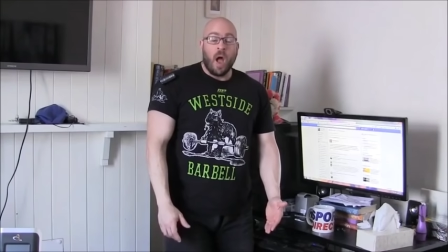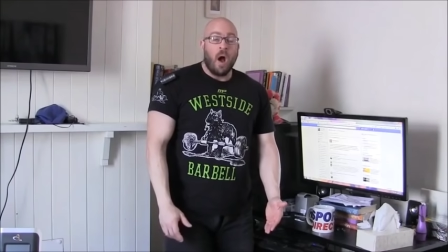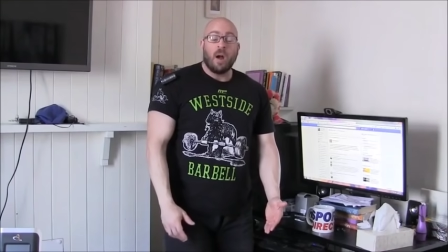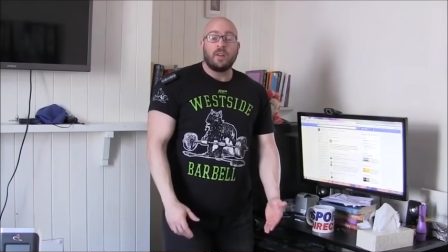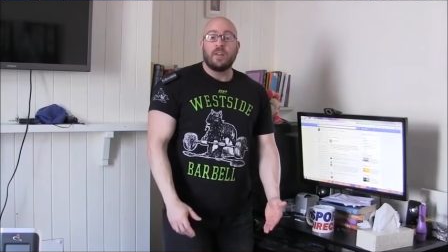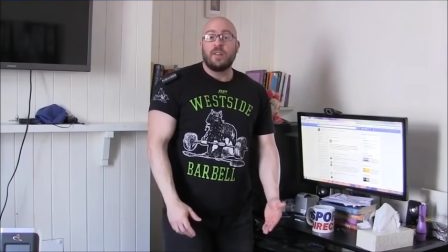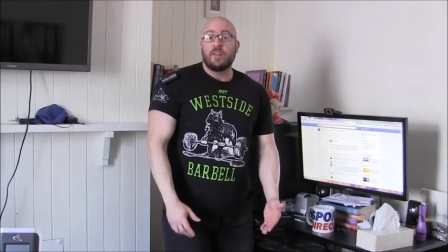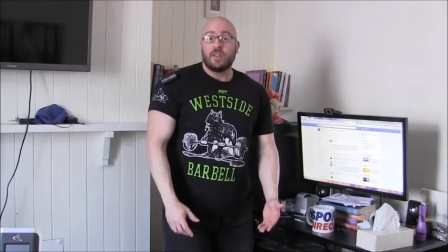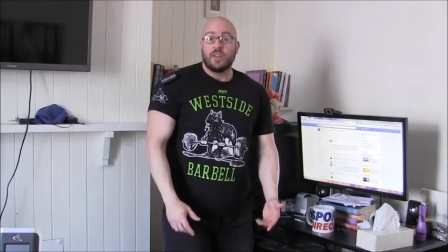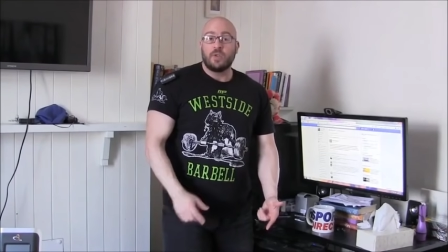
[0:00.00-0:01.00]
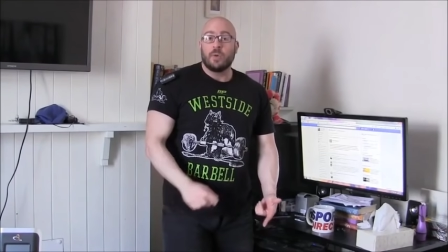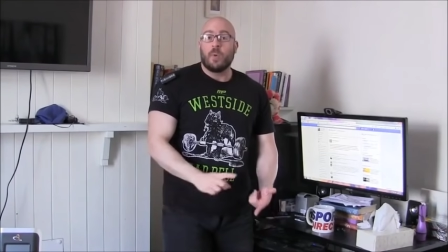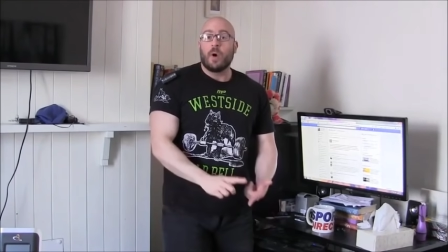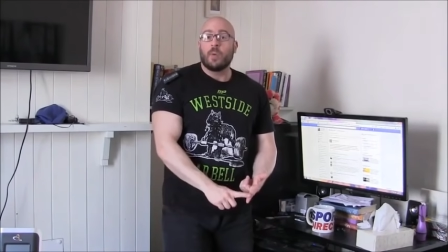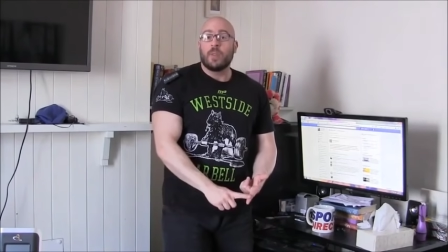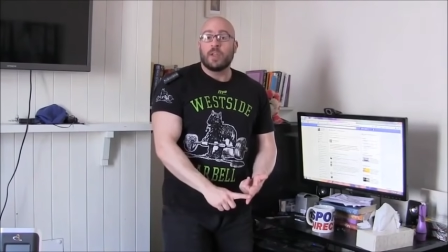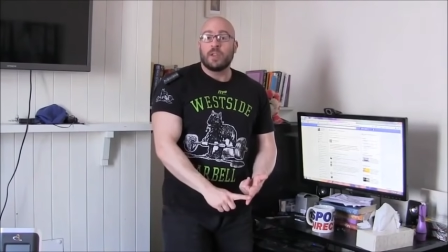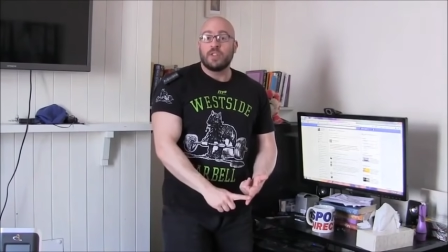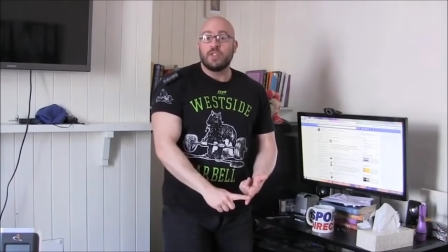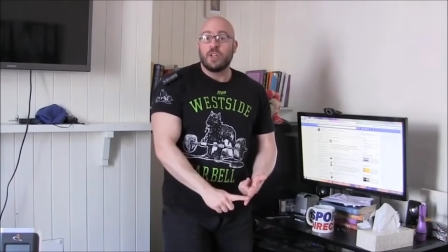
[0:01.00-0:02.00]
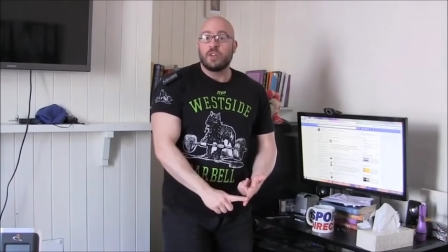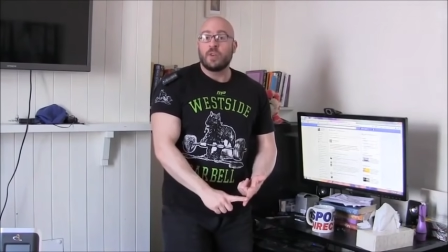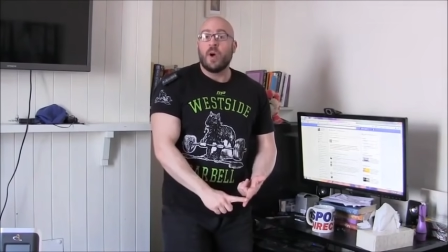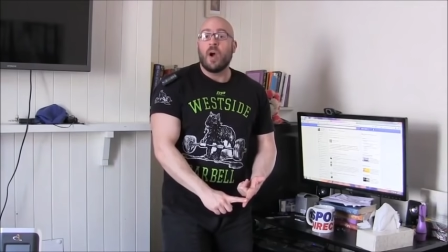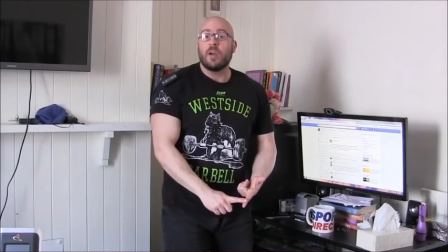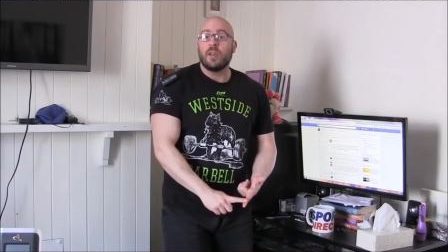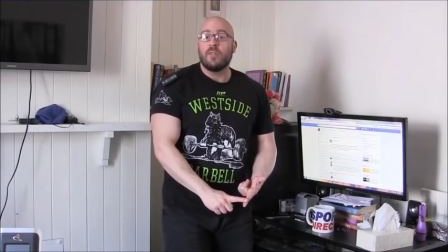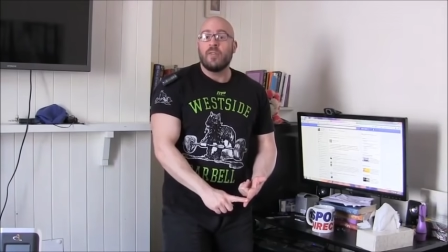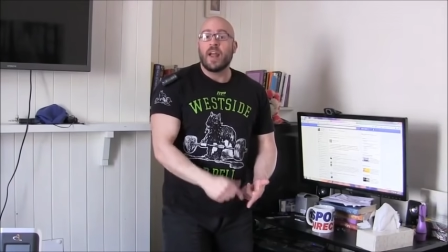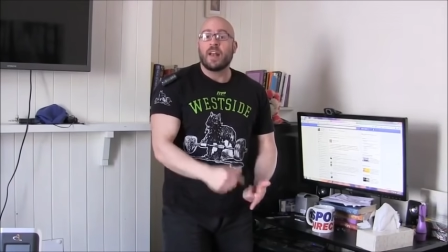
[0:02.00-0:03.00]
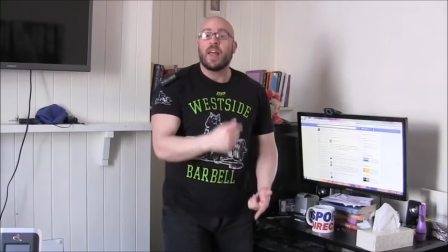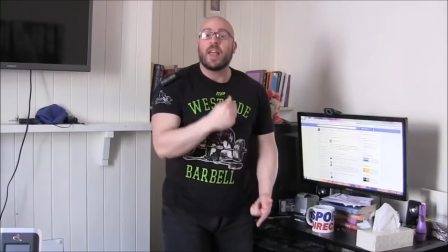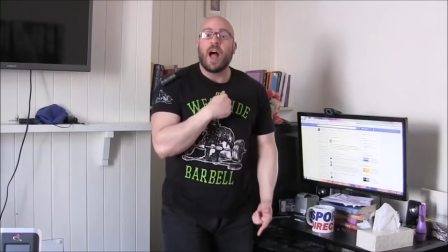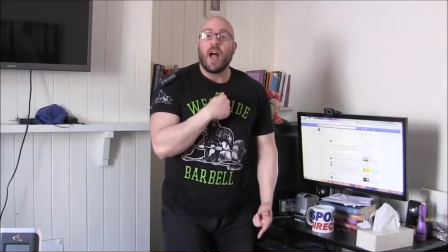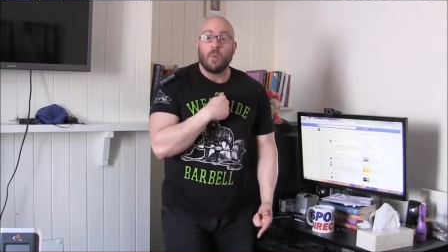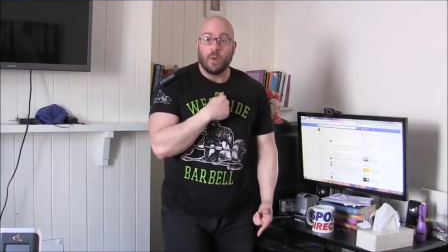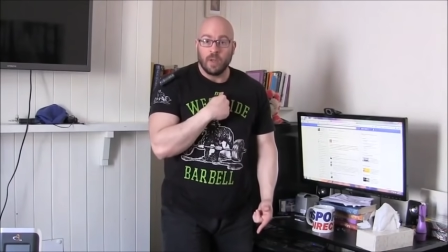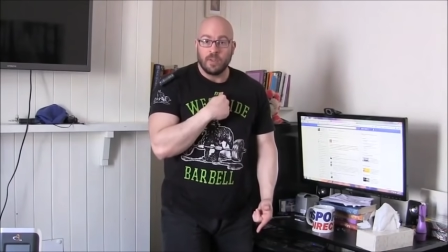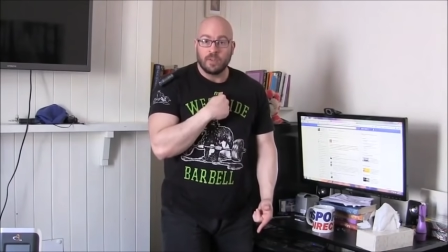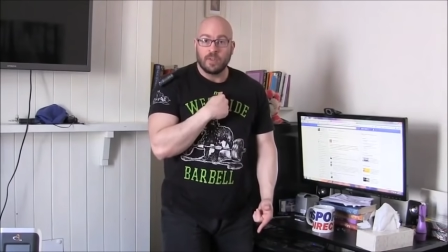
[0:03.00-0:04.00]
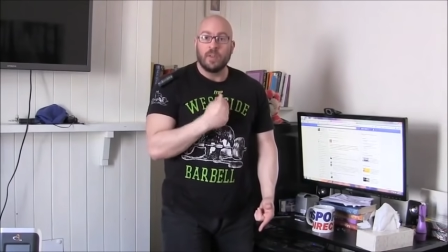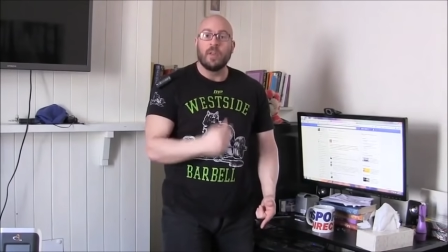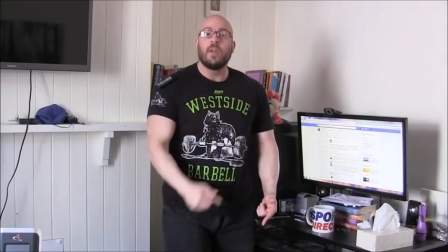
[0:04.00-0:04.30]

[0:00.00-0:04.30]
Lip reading: Heart disease, unless you were born with a congenital heart defect like I was,